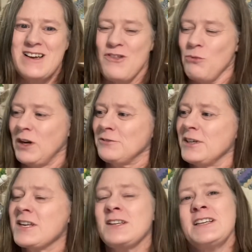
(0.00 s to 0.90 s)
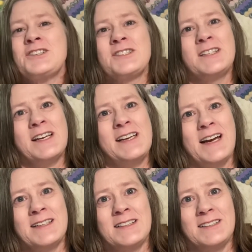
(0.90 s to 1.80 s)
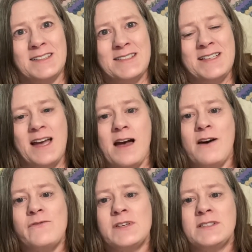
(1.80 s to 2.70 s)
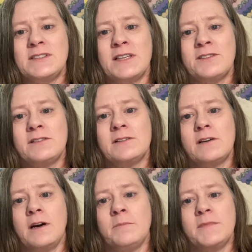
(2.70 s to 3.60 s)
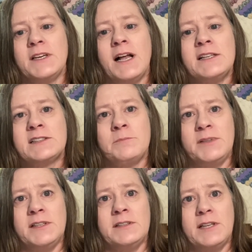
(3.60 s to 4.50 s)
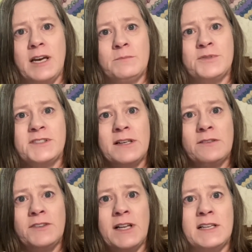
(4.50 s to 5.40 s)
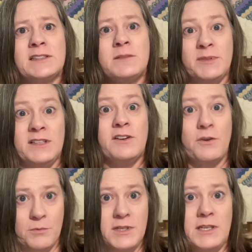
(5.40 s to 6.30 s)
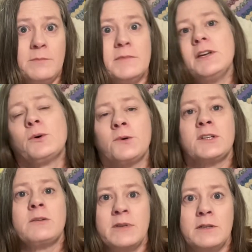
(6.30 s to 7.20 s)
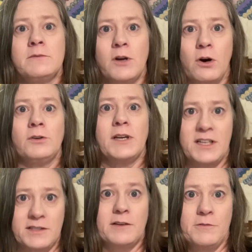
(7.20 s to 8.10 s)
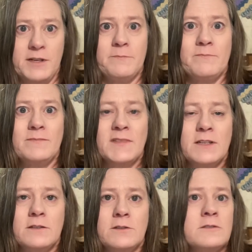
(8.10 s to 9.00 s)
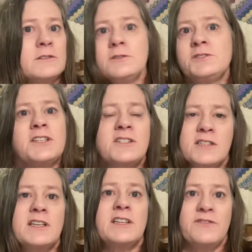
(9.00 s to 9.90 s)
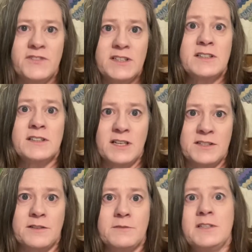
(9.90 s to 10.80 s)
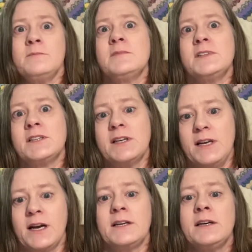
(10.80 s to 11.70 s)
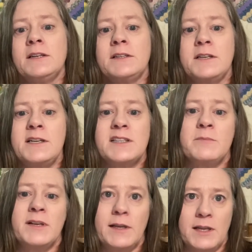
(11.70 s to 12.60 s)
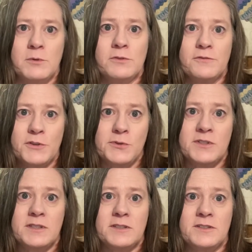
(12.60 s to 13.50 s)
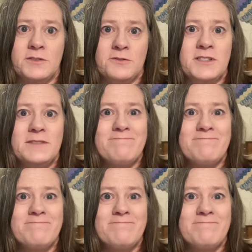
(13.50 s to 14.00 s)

The one regulation that Canada does have is that um, it has to be ten percent of it has to be cream in order to be called ice cream. So there's no such thing as vegan ice cream in Canada. It needs to be labeled frozen dessert.